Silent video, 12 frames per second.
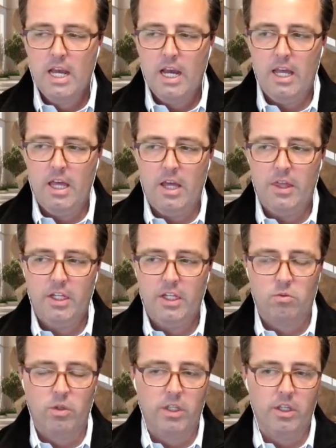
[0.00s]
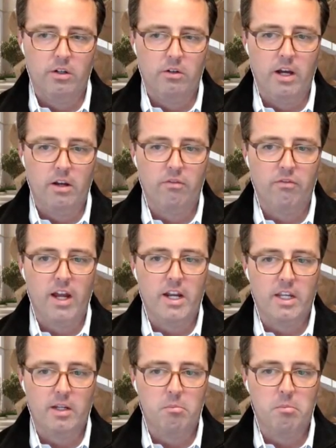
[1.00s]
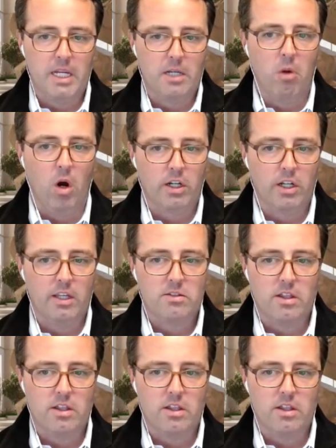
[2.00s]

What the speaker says: I think it's really around finding big markets